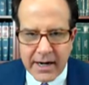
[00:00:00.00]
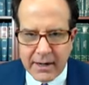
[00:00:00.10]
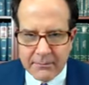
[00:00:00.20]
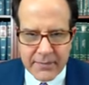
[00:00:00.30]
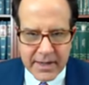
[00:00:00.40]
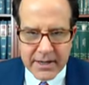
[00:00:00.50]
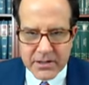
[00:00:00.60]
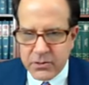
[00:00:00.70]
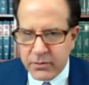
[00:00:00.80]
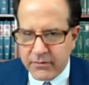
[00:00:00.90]
um,
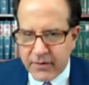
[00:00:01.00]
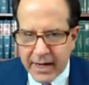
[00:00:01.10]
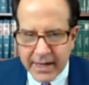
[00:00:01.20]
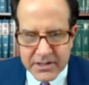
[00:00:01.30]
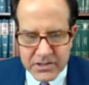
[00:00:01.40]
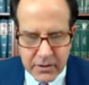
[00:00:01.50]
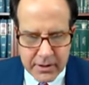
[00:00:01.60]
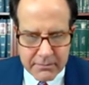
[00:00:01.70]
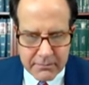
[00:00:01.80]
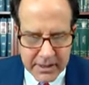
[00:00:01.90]
and to advise
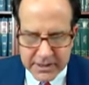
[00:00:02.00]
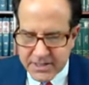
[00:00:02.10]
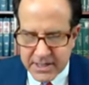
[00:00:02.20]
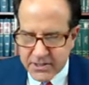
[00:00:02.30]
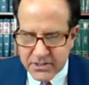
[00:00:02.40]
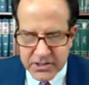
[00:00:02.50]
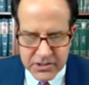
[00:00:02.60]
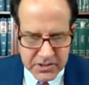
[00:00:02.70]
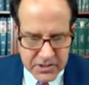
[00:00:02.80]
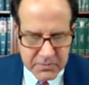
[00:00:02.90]
on policy
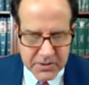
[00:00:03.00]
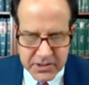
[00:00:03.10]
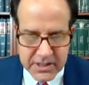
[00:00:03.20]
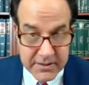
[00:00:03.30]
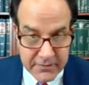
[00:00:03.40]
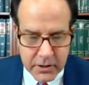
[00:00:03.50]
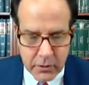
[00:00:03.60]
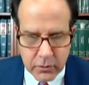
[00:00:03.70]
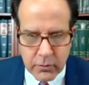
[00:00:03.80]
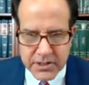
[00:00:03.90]
decisions, especially
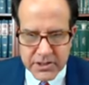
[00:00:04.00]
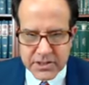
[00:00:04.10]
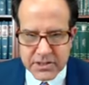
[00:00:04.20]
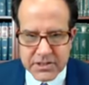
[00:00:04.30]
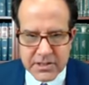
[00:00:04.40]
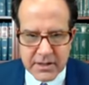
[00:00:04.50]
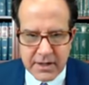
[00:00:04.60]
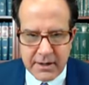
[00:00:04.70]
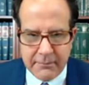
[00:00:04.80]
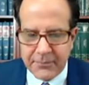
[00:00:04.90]
difficult questions.
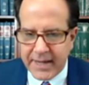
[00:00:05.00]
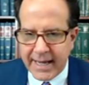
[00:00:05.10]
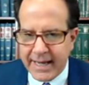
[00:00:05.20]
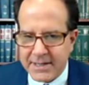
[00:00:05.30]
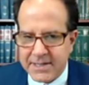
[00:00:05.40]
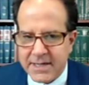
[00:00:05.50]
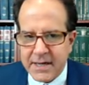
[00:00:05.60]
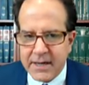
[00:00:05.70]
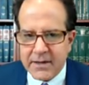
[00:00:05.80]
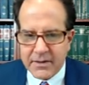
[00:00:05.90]
Um, and
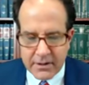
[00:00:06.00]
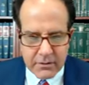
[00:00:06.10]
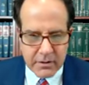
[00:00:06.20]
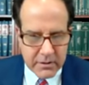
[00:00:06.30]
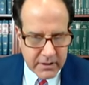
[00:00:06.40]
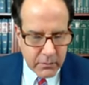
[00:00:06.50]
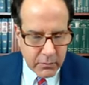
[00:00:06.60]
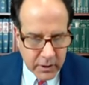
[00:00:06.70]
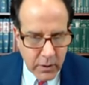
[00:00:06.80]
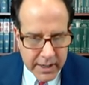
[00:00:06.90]
that uh, that
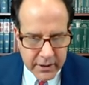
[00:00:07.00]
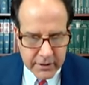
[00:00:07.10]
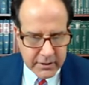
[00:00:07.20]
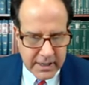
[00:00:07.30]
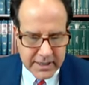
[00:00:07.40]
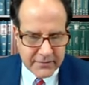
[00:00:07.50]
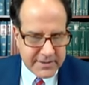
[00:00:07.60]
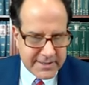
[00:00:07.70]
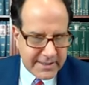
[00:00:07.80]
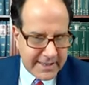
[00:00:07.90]
required a lot of
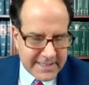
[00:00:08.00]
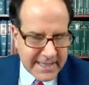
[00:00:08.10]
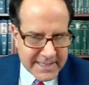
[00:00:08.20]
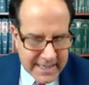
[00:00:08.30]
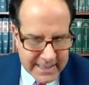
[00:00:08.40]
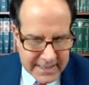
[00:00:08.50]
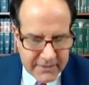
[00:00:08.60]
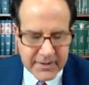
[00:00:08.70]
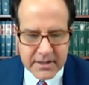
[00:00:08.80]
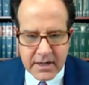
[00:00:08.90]
let's say
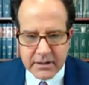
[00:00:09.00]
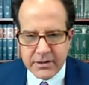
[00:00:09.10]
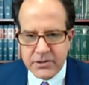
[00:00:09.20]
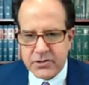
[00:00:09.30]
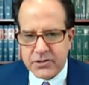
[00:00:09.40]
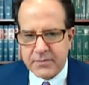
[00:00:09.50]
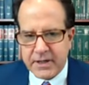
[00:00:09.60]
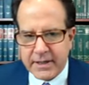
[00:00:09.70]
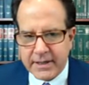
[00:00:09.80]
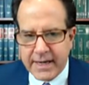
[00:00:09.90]
scientific knowledge or something
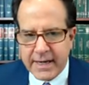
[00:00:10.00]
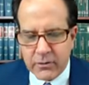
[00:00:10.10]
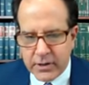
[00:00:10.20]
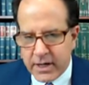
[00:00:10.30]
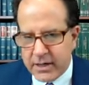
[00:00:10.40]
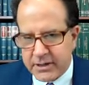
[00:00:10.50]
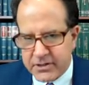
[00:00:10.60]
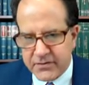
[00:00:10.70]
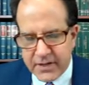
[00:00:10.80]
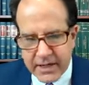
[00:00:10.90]
like that or
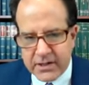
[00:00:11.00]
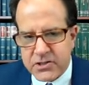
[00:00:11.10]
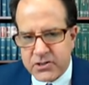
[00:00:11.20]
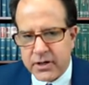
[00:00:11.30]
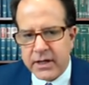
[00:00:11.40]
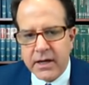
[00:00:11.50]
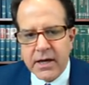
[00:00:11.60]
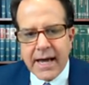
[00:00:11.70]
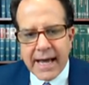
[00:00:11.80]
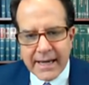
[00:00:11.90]
knowledge of the industry
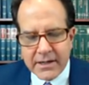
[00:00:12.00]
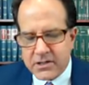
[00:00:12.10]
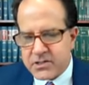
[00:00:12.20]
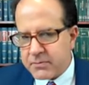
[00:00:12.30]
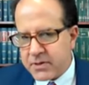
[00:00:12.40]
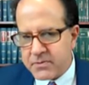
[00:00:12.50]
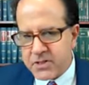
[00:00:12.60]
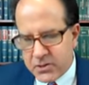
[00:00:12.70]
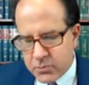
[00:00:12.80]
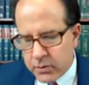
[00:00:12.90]
and sometimes
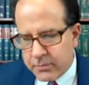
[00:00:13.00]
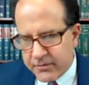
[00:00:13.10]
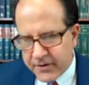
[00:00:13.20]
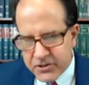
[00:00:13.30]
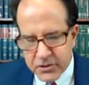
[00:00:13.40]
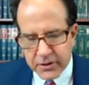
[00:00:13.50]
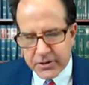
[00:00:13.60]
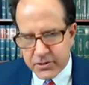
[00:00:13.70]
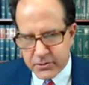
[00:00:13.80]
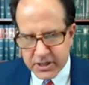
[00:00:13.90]
these were professional
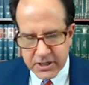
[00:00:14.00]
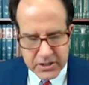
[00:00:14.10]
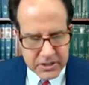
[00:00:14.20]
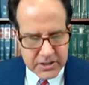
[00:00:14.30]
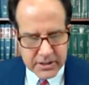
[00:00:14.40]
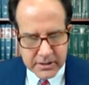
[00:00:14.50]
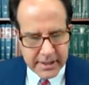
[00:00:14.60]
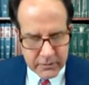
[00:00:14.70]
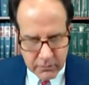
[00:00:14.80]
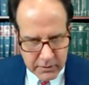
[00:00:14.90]
associations
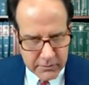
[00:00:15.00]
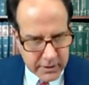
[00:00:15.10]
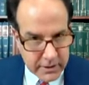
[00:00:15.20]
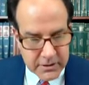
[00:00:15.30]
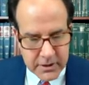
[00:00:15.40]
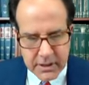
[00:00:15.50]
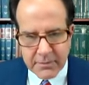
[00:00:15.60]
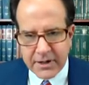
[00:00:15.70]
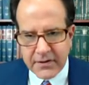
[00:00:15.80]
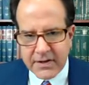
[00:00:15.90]
like what we're going to talk
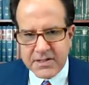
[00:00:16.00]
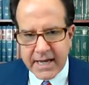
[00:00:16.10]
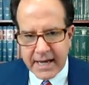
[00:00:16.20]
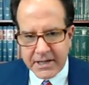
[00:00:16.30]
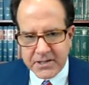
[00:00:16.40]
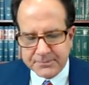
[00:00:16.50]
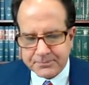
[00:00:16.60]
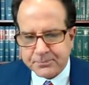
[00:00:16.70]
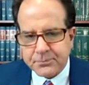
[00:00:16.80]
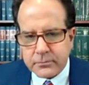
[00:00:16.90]
about in this case
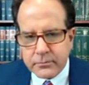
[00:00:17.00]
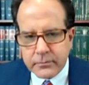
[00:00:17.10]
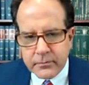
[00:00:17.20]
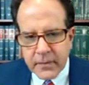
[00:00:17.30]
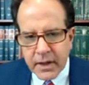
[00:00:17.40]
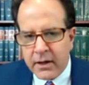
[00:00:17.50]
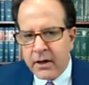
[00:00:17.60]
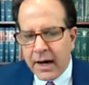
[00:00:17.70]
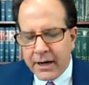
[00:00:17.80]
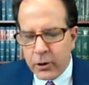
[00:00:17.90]

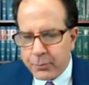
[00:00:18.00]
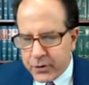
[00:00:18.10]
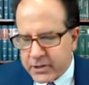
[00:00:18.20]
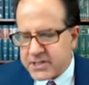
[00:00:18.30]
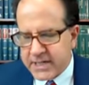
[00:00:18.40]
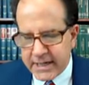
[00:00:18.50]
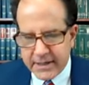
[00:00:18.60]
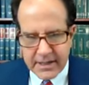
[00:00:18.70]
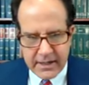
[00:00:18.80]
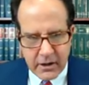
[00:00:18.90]
I hope you can see
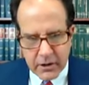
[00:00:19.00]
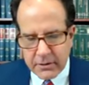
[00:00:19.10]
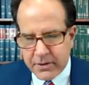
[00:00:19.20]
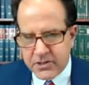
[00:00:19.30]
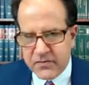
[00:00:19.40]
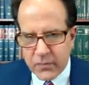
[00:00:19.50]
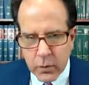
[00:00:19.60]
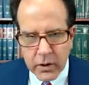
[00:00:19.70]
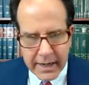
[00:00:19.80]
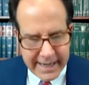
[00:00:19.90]
the arguments
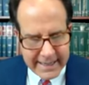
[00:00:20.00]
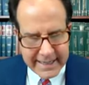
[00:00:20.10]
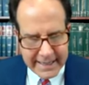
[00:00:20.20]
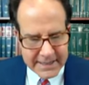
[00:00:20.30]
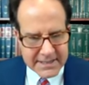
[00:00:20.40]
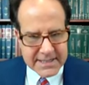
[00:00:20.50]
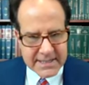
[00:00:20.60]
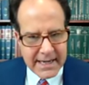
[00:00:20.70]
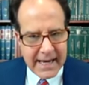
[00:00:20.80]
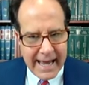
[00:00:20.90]
for and against
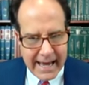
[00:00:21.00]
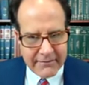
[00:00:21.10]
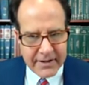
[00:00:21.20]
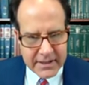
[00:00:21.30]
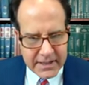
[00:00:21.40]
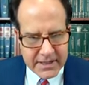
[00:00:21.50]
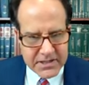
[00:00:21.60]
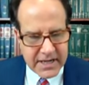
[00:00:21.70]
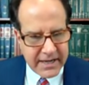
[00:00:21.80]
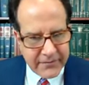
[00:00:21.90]
having
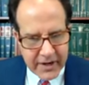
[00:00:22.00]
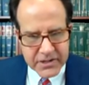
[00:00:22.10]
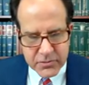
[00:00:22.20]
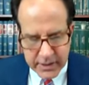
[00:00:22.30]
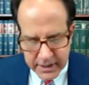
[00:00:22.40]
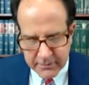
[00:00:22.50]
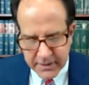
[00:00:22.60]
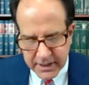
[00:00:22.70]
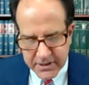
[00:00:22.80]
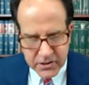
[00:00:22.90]
these advisory
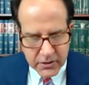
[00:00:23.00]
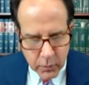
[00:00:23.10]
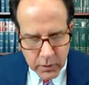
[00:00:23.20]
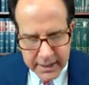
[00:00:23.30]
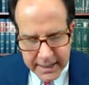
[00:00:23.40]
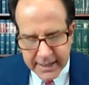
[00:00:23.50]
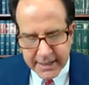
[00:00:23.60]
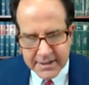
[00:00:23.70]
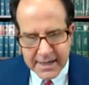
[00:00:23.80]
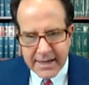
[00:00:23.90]
committees. On the one
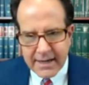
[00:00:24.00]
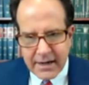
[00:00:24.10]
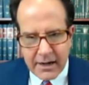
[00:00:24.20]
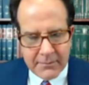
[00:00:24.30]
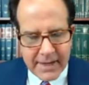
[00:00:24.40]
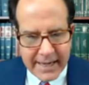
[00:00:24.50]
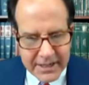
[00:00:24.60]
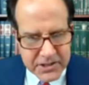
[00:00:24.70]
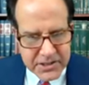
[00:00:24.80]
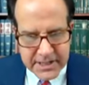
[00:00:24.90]
hand, um,
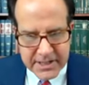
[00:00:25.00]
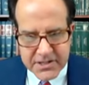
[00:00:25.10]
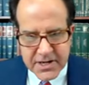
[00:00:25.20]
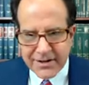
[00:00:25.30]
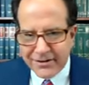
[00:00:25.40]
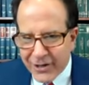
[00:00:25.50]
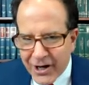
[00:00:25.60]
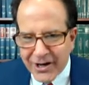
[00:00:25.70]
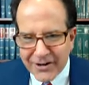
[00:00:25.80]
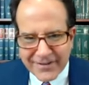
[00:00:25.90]
agencies
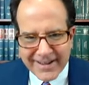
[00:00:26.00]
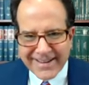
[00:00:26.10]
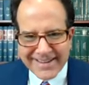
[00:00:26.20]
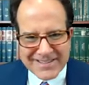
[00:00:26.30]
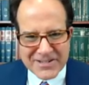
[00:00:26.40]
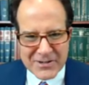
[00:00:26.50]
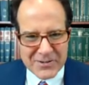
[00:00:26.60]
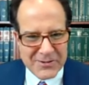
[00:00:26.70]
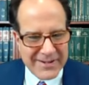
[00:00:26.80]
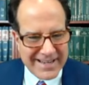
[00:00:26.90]
love
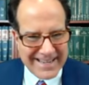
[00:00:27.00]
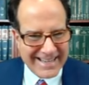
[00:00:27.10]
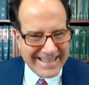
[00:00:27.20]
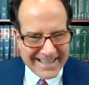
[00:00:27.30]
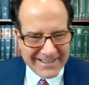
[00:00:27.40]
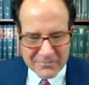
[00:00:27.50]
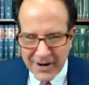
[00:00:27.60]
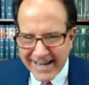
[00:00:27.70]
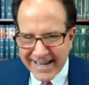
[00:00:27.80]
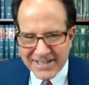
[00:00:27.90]
to get the
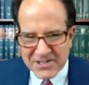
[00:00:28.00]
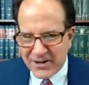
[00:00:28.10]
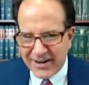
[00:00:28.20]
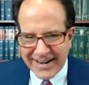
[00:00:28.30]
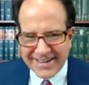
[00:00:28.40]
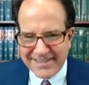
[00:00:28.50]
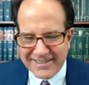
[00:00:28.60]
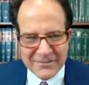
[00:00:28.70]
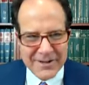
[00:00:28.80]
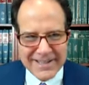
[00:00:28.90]
right answer
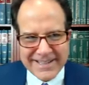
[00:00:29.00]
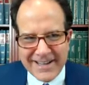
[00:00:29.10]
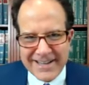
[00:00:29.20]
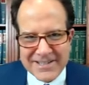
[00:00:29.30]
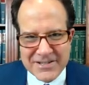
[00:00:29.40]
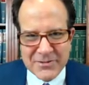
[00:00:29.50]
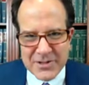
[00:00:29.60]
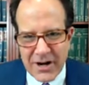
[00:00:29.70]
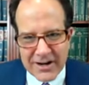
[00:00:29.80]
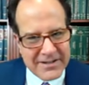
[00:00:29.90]
and really like to
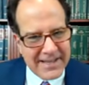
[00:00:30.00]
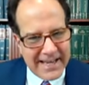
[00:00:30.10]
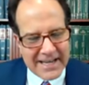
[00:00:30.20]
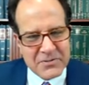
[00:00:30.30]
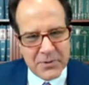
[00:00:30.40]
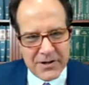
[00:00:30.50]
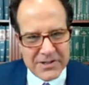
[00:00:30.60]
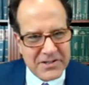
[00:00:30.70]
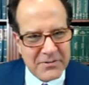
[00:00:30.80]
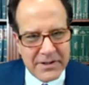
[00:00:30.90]
talk to the
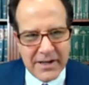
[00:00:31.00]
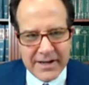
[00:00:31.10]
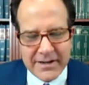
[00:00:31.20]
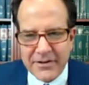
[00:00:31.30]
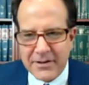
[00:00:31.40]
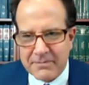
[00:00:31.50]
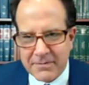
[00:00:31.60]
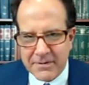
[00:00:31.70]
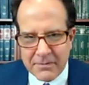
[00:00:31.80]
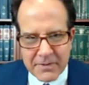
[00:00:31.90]
experts and rely on the,
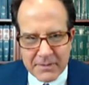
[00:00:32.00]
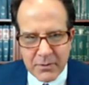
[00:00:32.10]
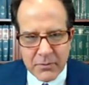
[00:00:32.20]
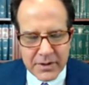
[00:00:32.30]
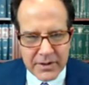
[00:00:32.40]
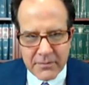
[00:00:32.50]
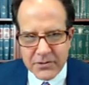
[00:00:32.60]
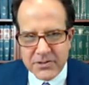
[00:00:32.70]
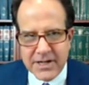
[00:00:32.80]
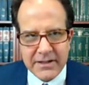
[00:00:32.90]
the people with the
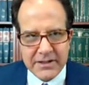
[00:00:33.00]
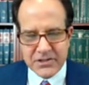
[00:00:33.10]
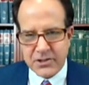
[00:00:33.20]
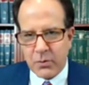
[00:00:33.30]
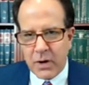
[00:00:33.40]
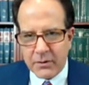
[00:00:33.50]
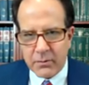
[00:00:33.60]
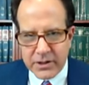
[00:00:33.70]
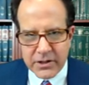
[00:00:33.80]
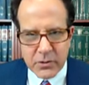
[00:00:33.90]
most knowledge. So, why
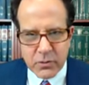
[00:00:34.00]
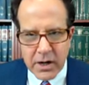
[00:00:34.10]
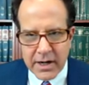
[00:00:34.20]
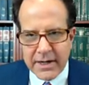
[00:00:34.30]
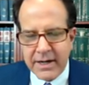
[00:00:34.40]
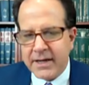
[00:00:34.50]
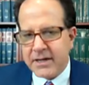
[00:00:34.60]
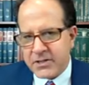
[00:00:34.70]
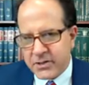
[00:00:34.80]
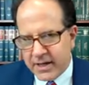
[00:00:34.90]
wouldn't you want
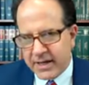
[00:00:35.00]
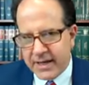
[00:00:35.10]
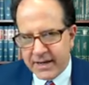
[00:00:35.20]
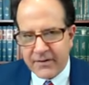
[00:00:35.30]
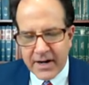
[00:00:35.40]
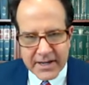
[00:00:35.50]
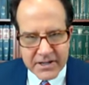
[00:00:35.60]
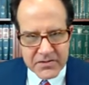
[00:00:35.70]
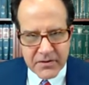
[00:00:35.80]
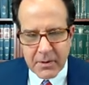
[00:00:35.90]
to get
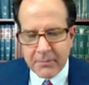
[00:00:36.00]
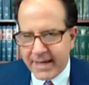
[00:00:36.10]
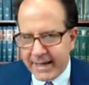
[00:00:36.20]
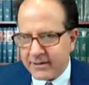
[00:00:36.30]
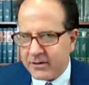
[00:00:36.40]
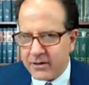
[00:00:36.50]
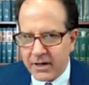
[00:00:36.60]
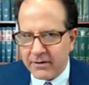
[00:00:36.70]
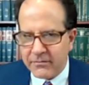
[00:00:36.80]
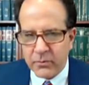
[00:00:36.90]
advice from a panel
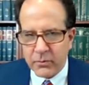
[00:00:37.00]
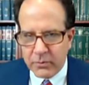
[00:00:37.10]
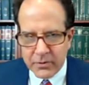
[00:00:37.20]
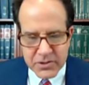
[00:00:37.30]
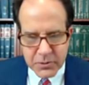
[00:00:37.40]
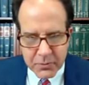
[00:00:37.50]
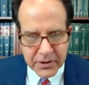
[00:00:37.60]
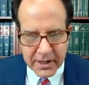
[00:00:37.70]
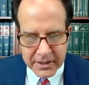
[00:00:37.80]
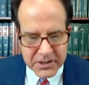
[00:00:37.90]
of super
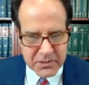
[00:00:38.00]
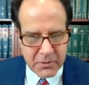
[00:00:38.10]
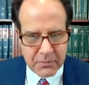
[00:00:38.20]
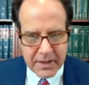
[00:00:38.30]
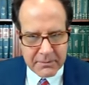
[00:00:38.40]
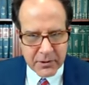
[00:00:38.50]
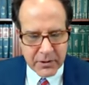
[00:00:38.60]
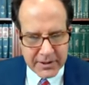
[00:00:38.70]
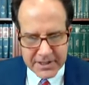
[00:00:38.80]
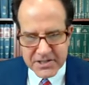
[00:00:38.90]
knowledgeable people
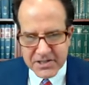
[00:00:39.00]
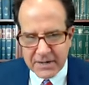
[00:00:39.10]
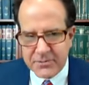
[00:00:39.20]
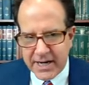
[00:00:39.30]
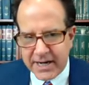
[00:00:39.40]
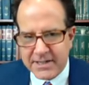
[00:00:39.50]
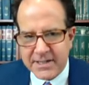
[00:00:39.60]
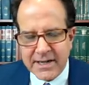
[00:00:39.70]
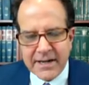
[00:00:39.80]
on this subject?